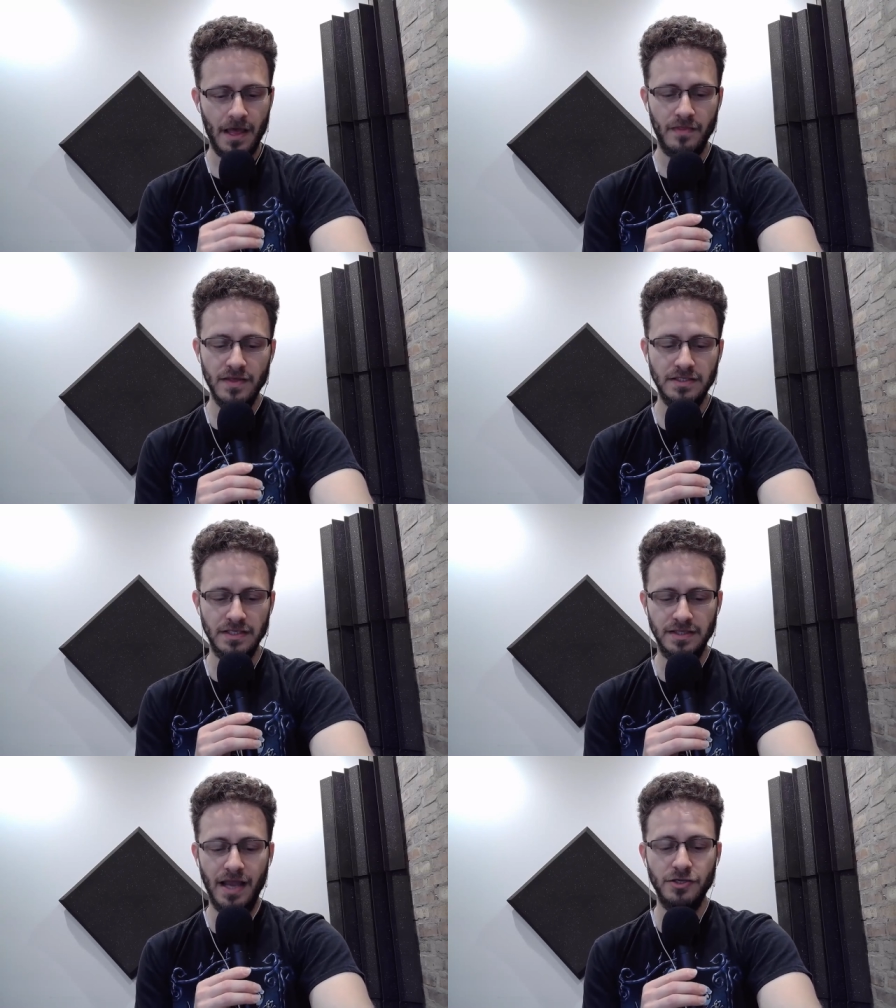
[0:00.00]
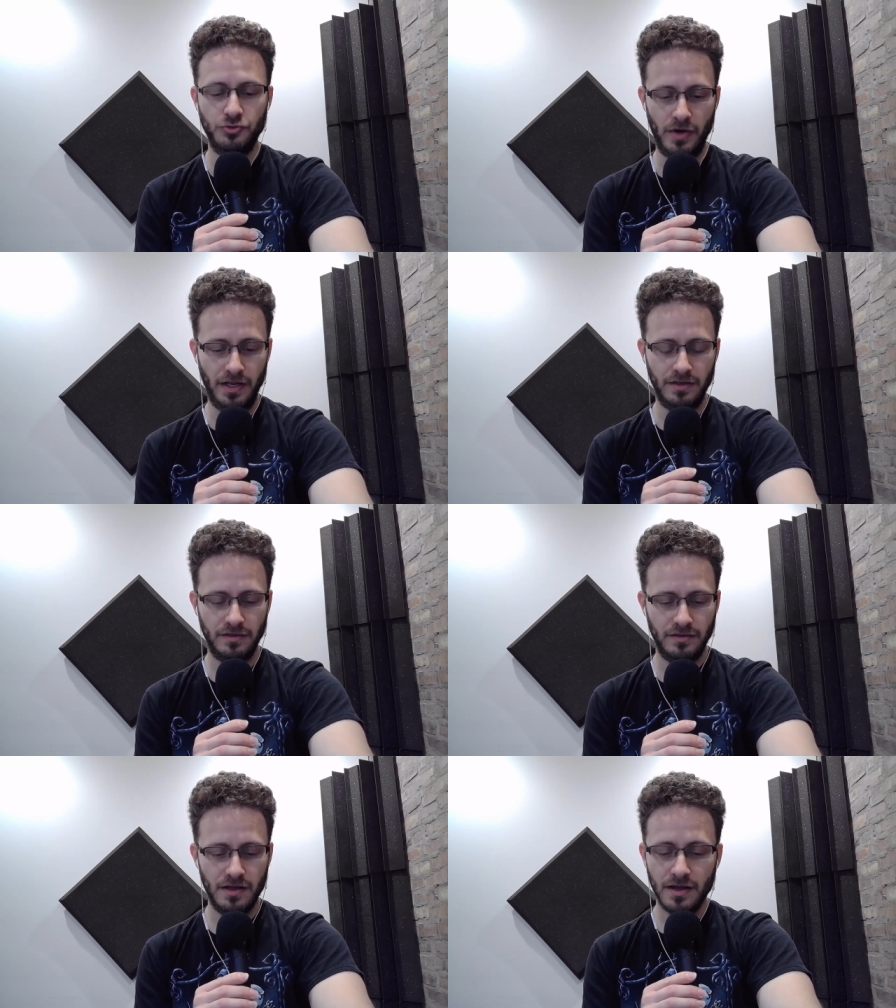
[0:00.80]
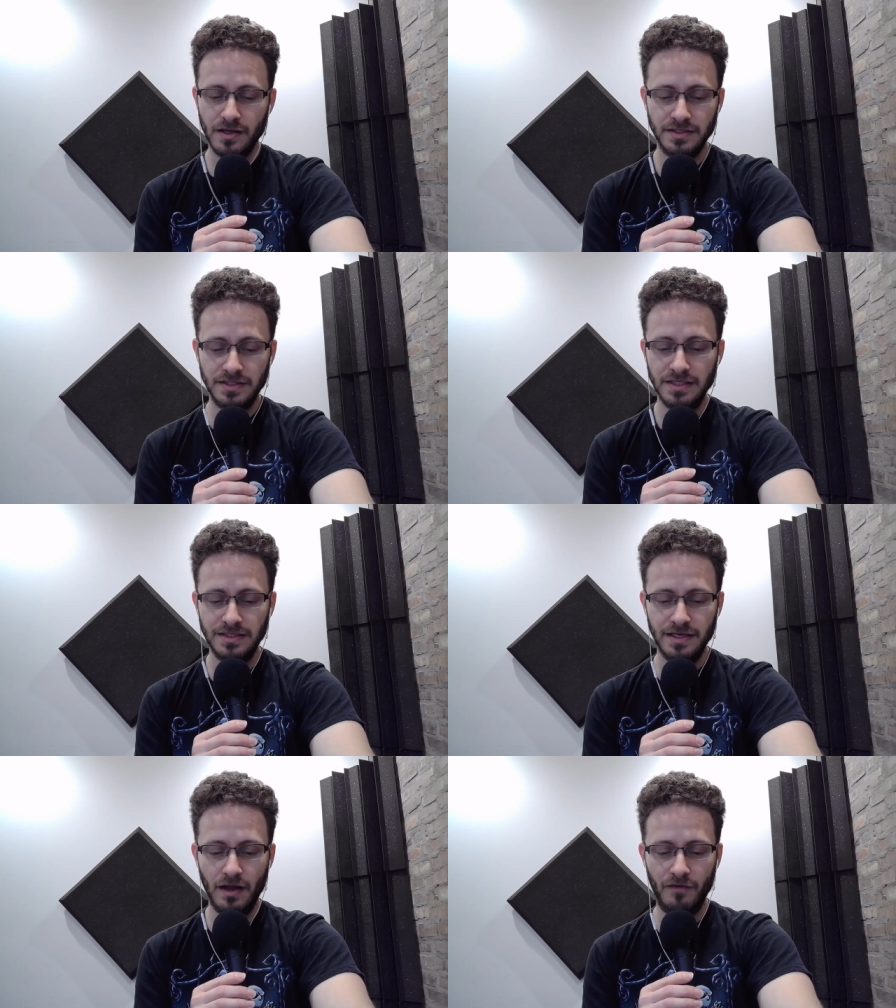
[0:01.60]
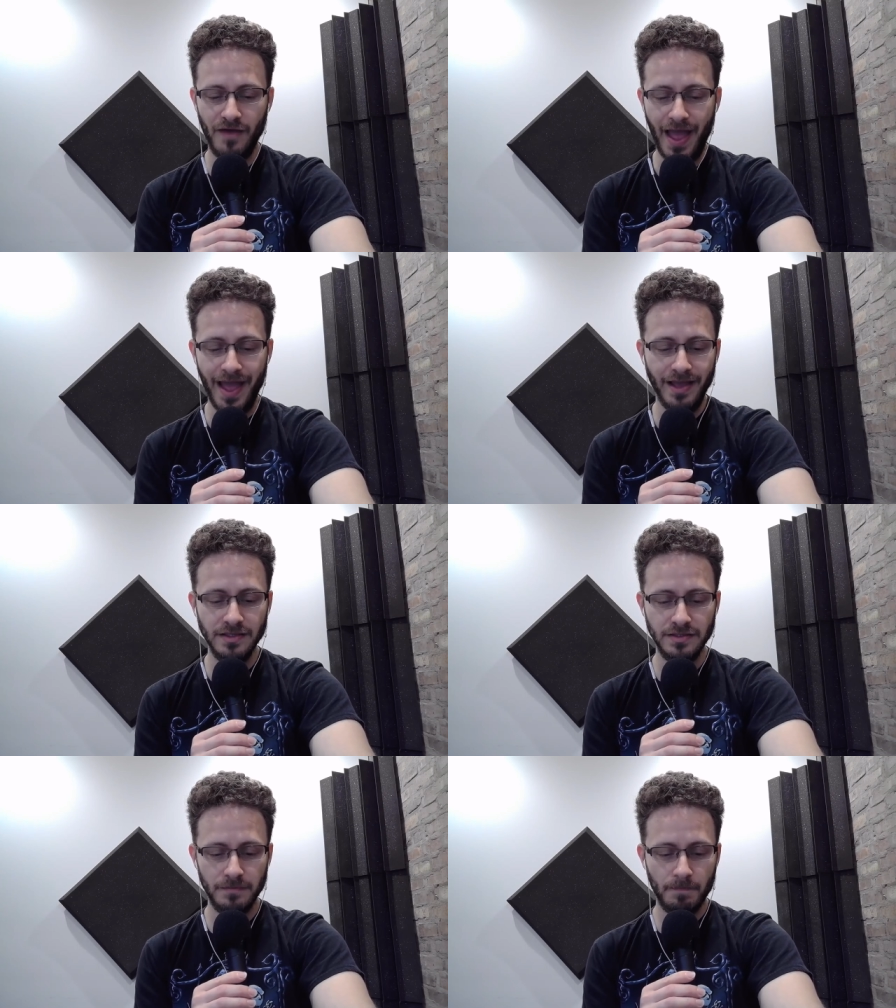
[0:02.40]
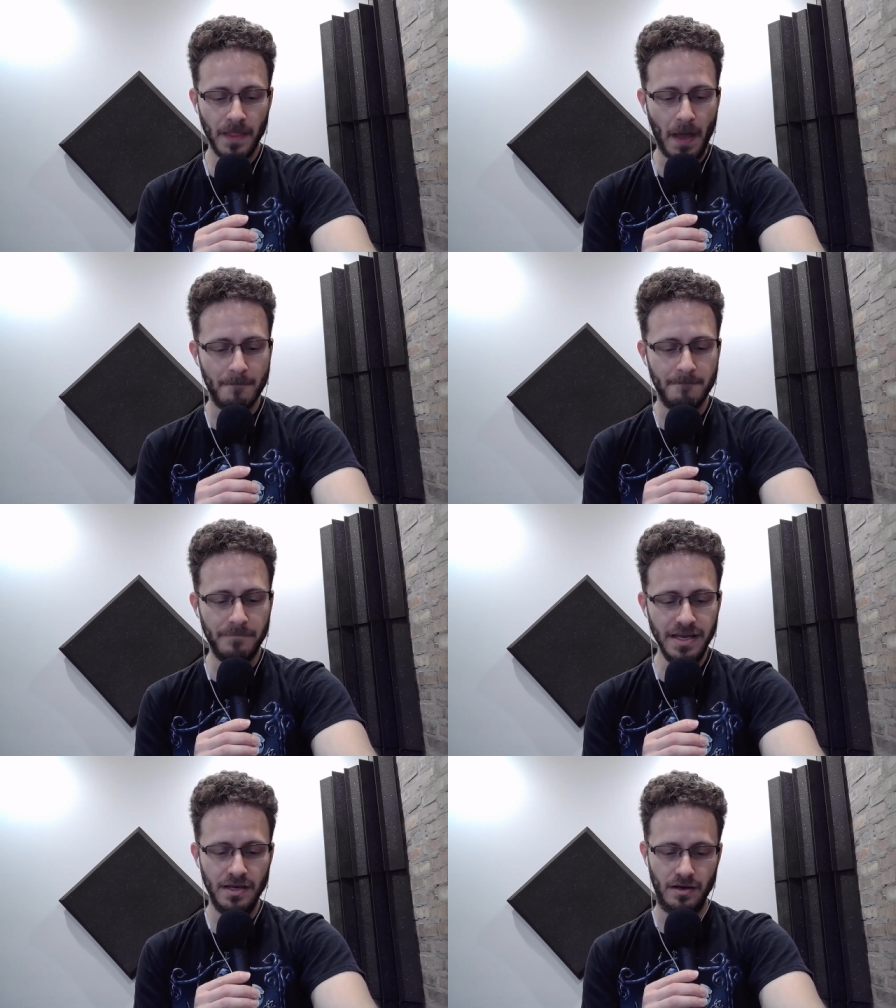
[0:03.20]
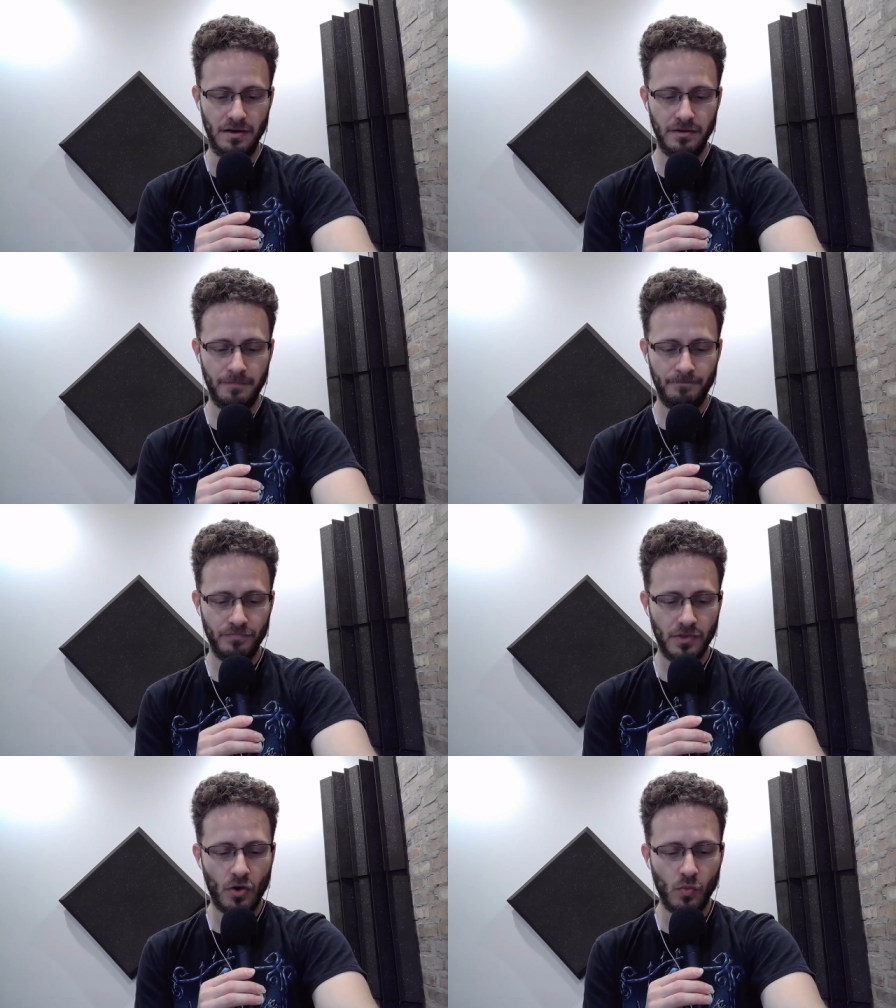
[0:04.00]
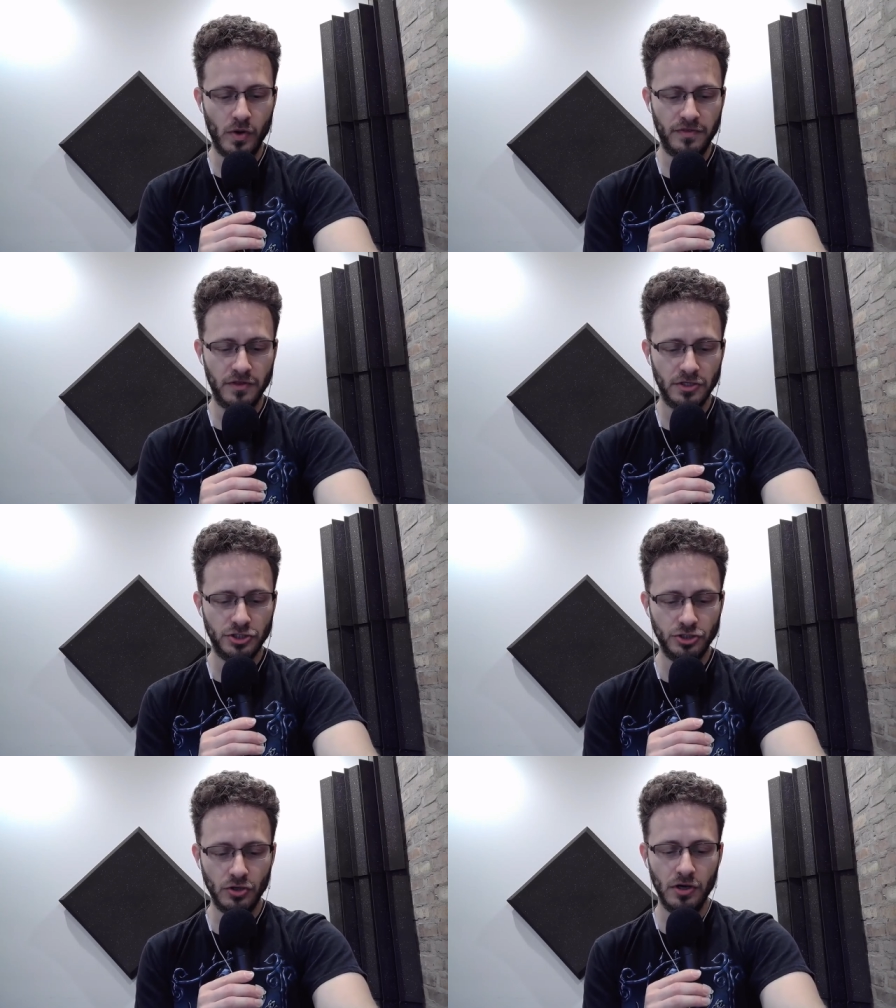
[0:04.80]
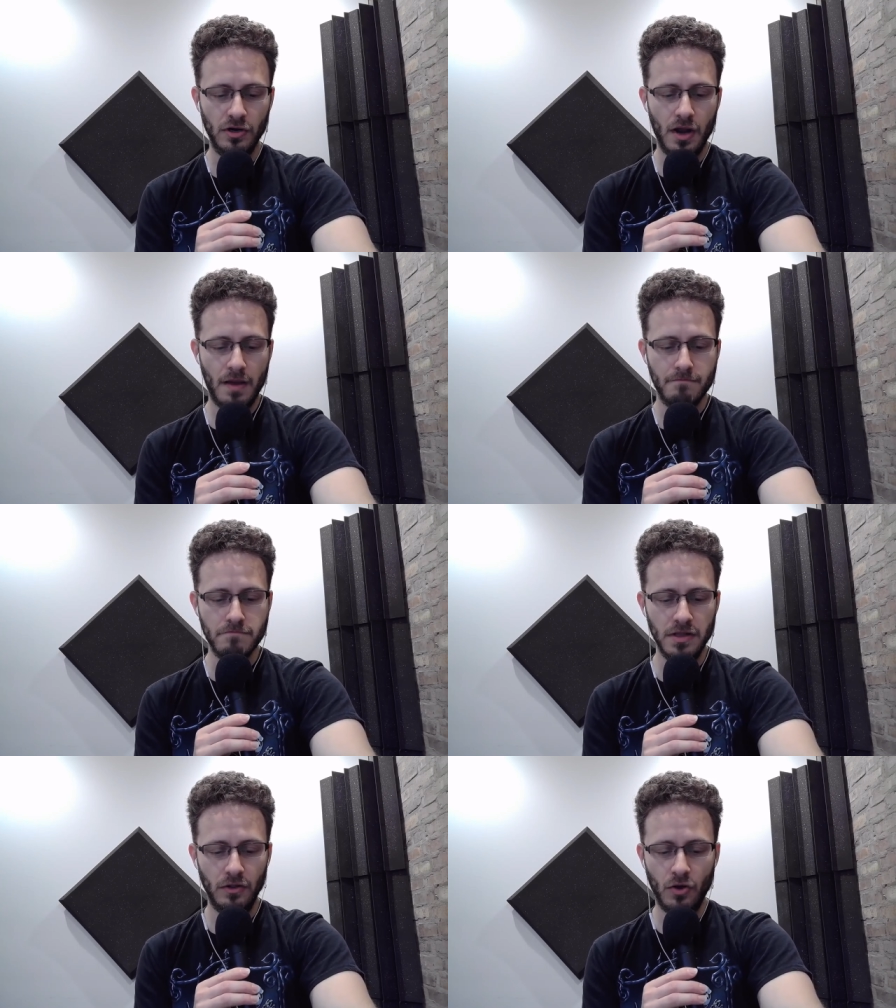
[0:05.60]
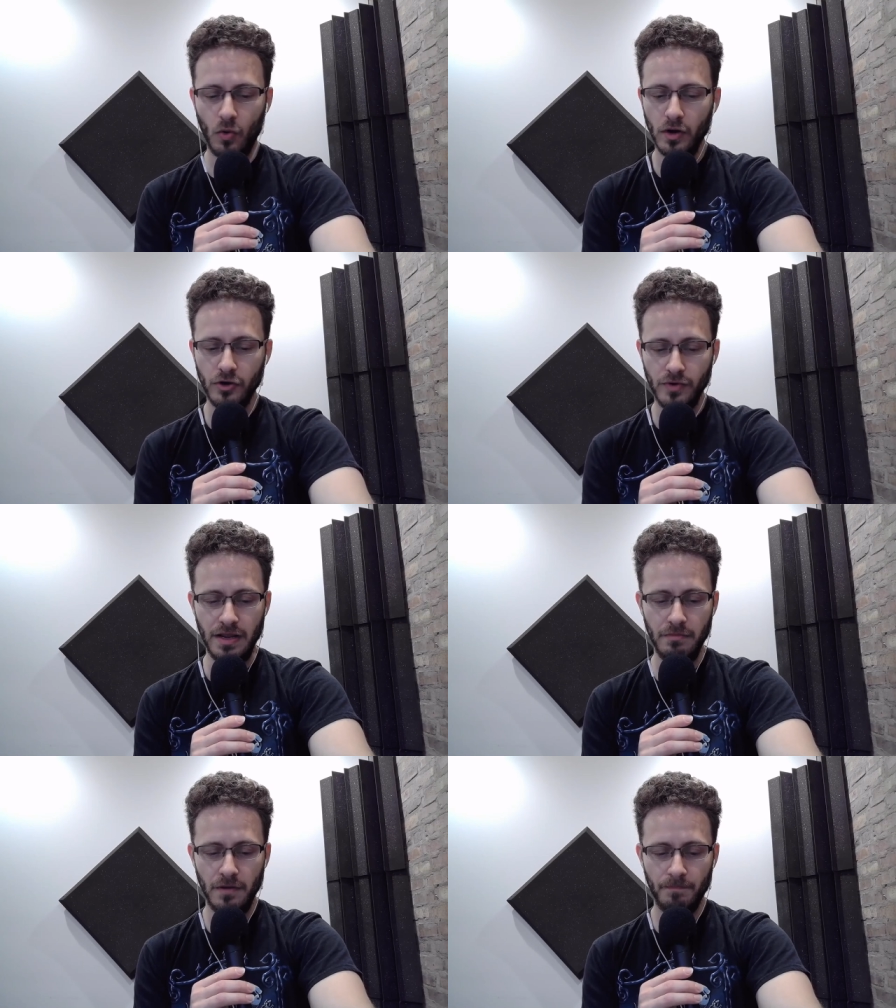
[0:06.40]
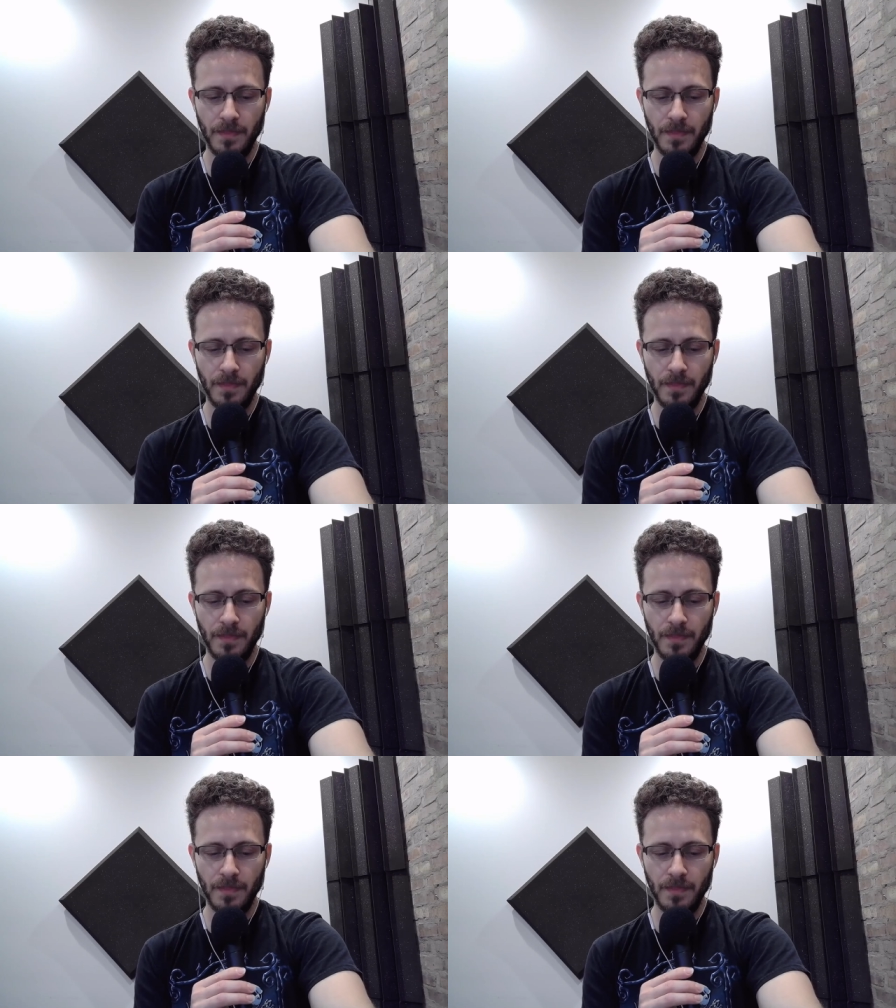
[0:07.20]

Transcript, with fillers: This is a drink consisting of eggs beaten with sugar, milk, or cream,